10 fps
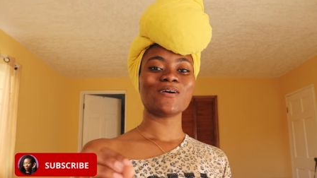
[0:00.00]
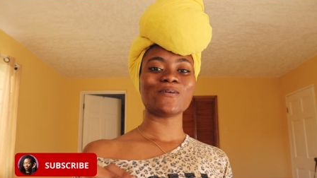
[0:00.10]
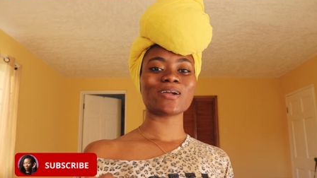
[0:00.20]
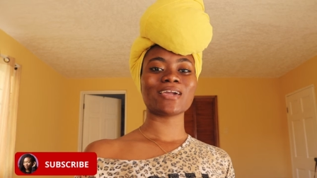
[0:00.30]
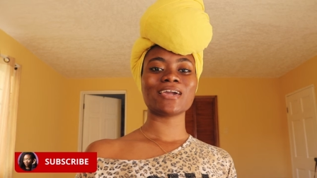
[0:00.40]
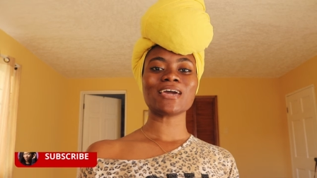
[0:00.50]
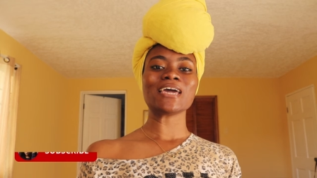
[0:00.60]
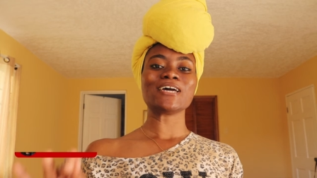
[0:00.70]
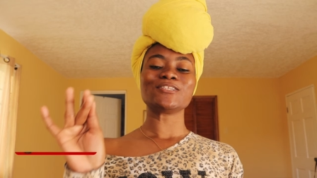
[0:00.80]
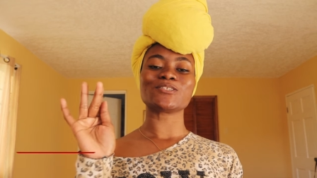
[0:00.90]
okay
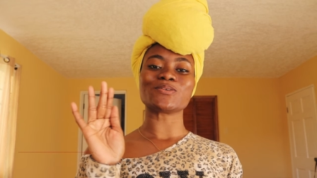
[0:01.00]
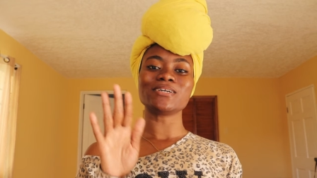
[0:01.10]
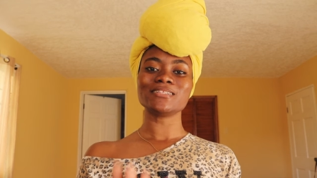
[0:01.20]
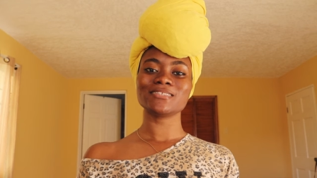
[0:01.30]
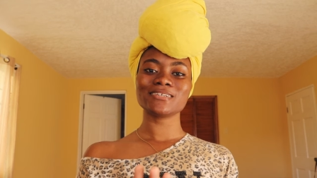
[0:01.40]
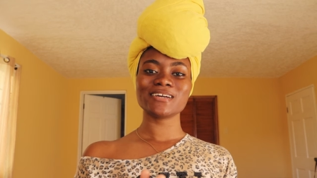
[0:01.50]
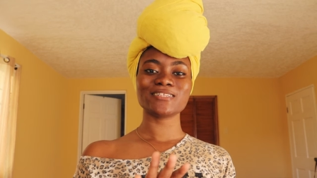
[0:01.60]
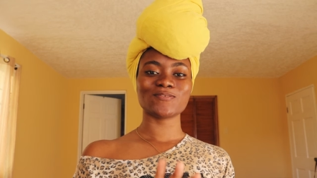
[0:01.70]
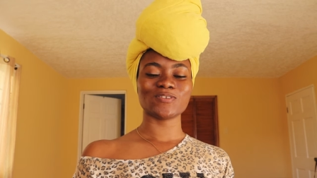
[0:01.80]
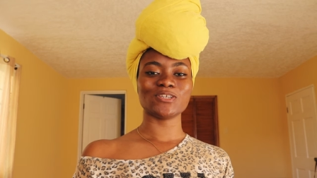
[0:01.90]
so in
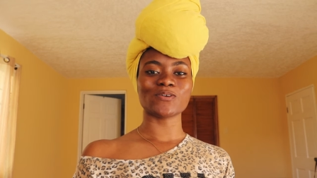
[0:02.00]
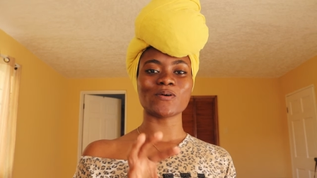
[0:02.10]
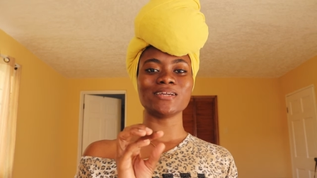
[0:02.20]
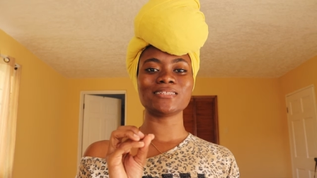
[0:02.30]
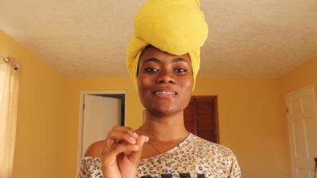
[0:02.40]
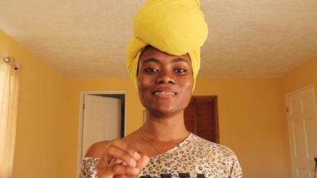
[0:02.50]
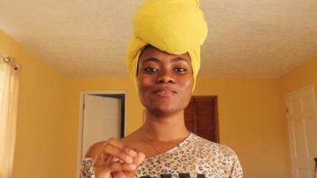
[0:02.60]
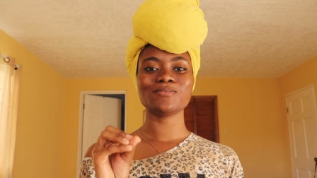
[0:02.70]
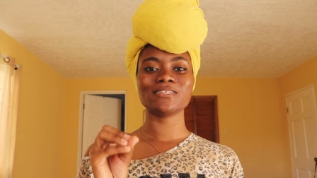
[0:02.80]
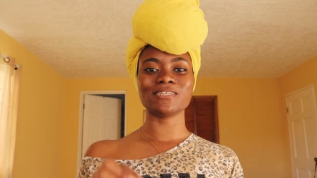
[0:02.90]
today's video it's a
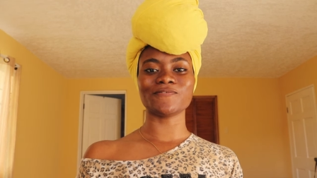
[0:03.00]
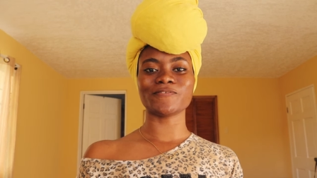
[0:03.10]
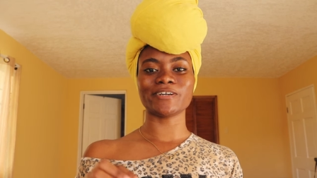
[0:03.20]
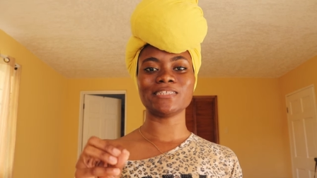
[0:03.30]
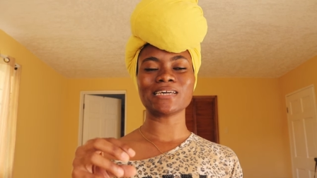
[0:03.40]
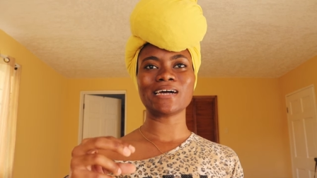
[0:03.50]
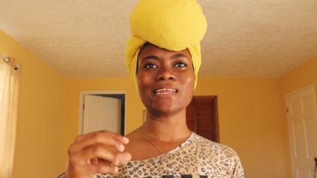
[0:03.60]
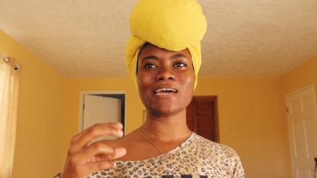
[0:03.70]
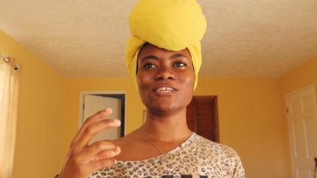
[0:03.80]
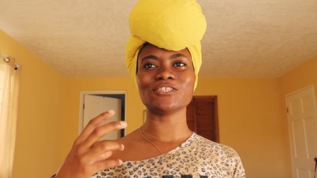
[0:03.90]
little bit different and
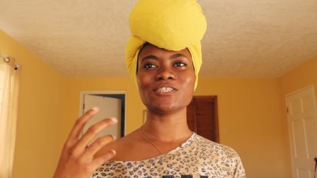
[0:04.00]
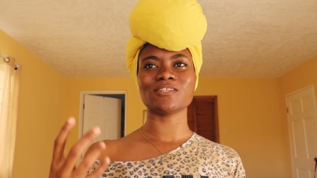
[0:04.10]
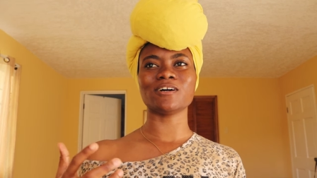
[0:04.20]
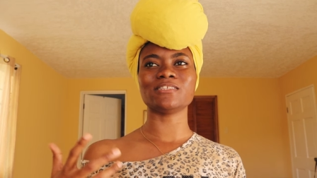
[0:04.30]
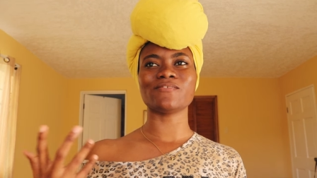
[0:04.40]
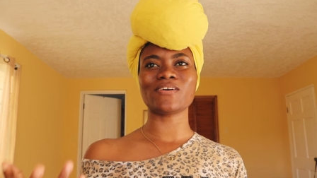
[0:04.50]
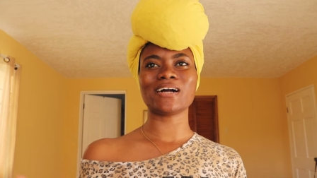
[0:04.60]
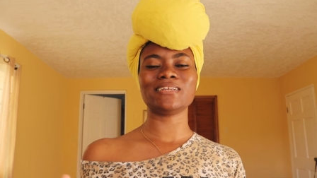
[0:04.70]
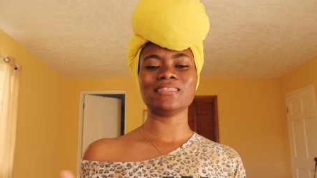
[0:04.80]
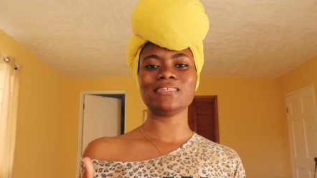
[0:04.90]
i just thought of
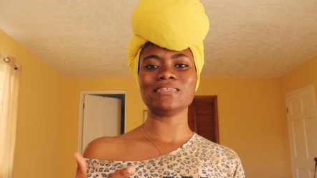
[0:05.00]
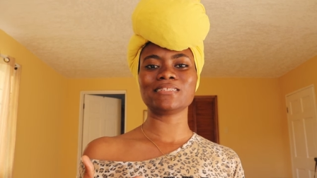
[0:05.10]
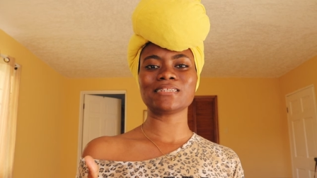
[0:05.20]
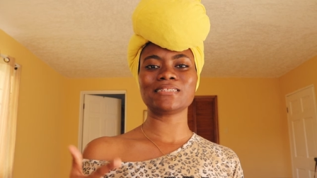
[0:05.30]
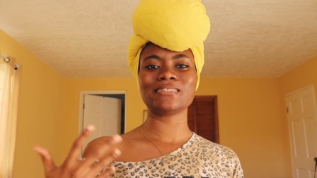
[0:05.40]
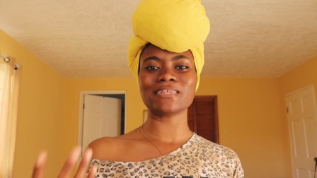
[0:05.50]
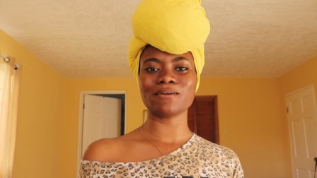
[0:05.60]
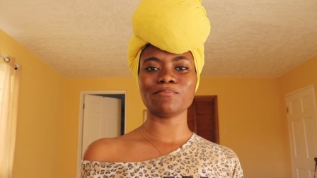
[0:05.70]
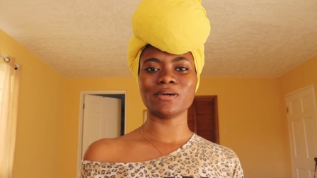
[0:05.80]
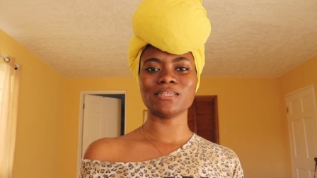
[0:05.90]
adding this
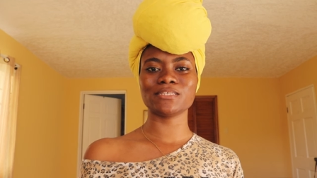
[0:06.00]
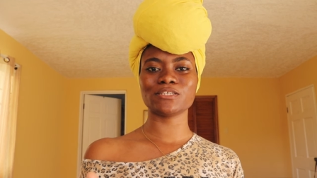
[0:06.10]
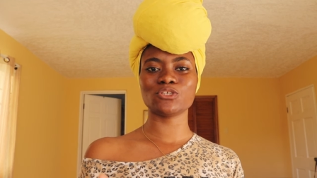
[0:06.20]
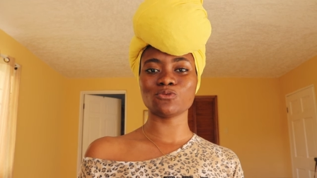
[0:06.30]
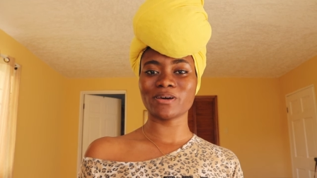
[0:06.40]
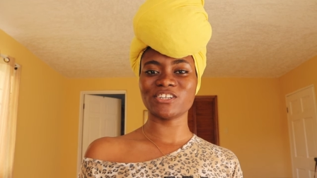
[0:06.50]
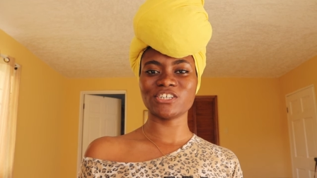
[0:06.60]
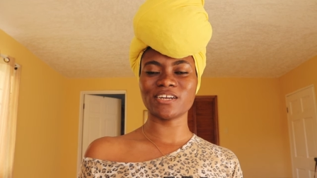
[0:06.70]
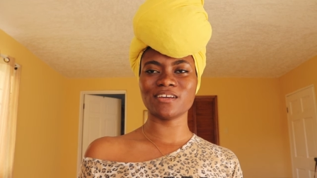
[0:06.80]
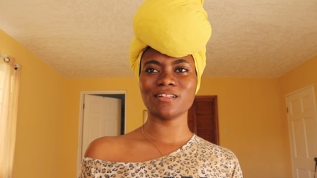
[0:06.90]
segment to my
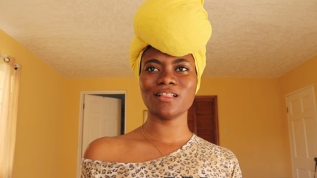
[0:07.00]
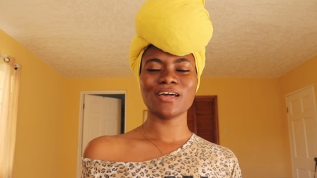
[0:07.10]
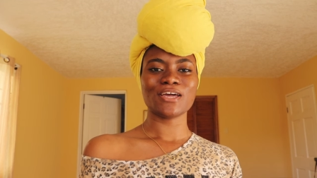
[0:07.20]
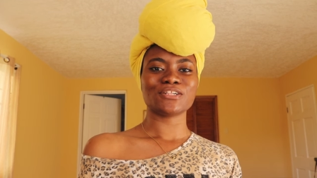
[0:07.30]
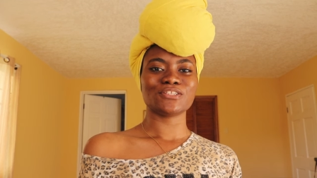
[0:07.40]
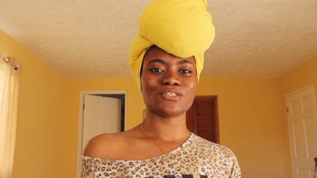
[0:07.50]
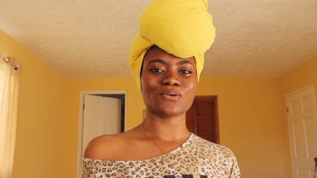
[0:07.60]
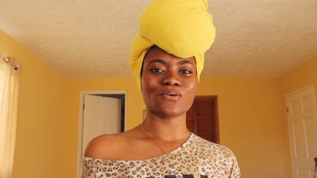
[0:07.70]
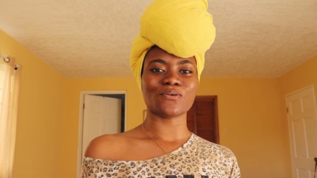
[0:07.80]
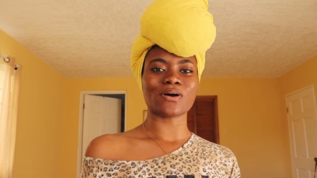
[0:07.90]
channel
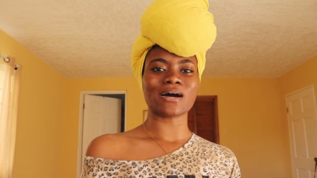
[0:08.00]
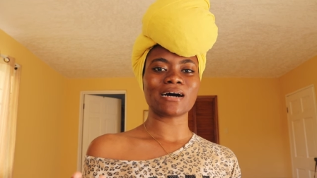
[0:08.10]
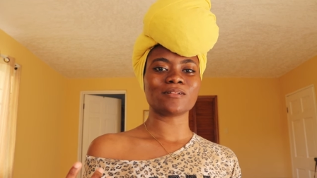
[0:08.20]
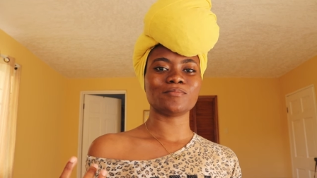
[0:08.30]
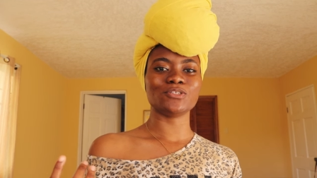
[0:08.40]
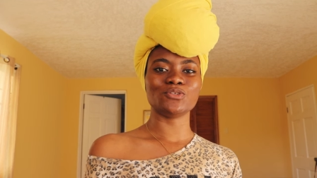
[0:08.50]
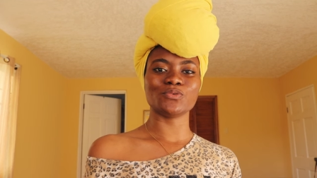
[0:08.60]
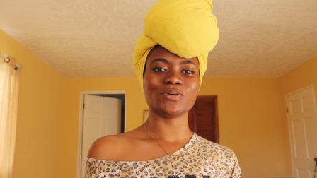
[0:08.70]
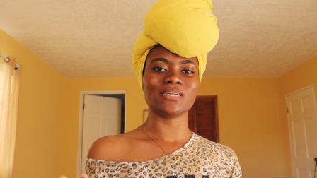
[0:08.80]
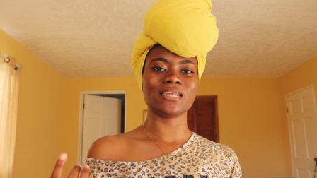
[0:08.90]
so i'll be
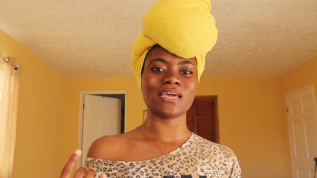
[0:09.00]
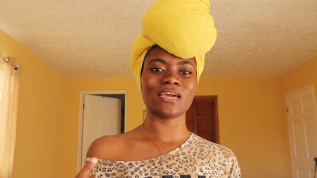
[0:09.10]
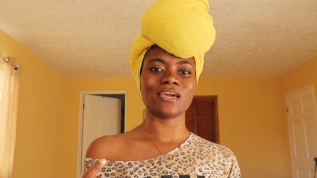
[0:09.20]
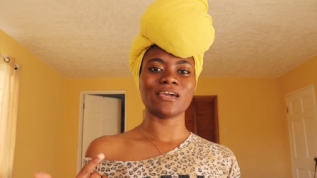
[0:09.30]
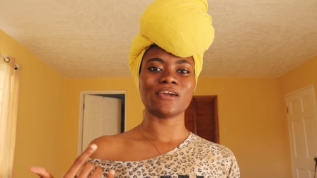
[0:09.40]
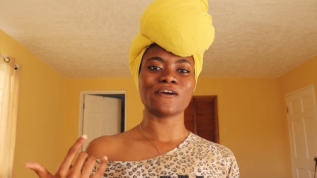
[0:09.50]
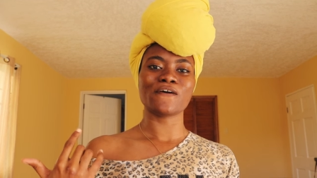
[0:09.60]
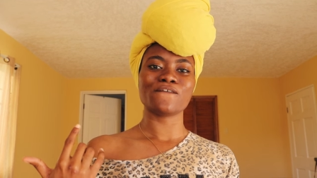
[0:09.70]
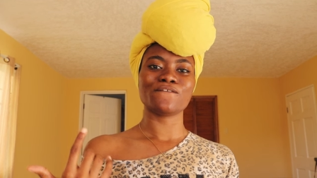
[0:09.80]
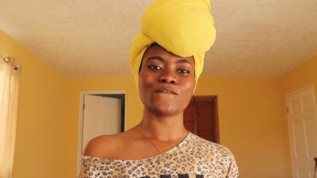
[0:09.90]
doing a
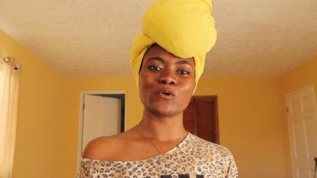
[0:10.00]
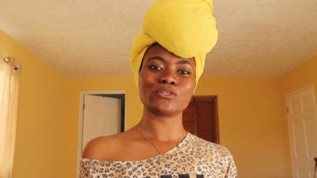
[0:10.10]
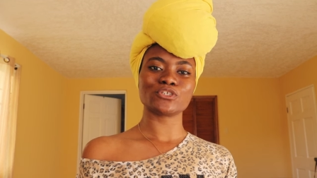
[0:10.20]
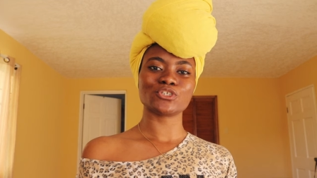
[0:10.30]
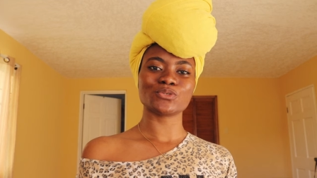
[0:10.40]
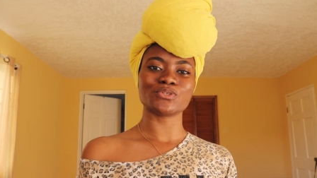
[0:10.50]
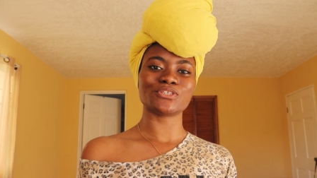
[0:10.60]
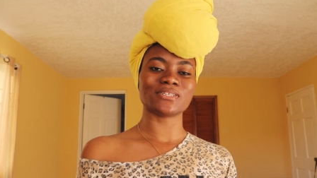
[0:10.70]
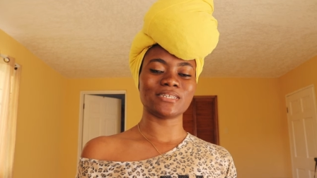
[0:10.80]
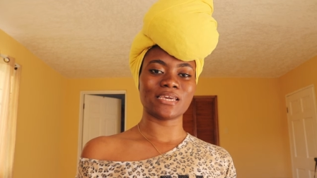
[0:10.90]
photo shoot
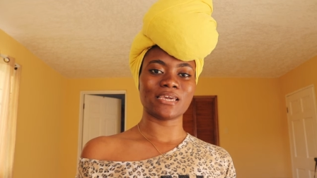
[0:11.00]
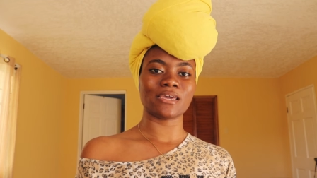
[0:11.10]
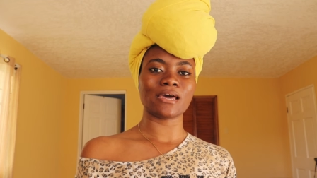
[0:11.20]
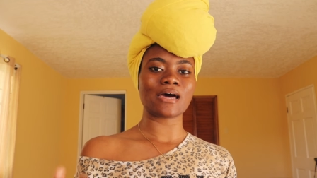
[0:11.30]
today